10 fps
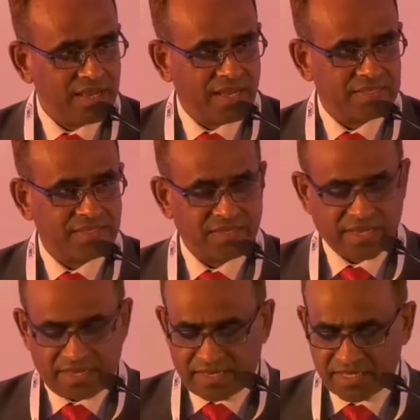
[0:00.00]
As
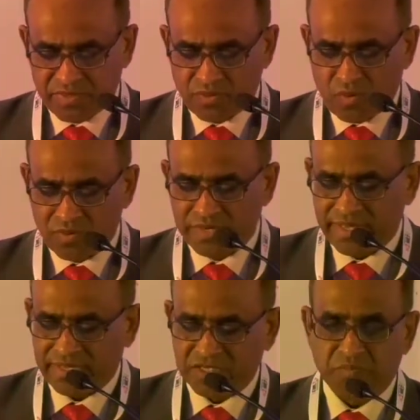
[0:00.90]
it has been already
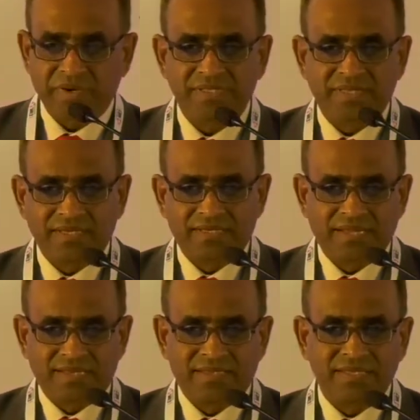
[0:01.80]
expressed that
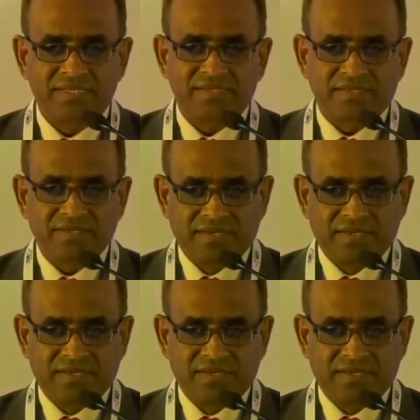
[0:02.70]
at this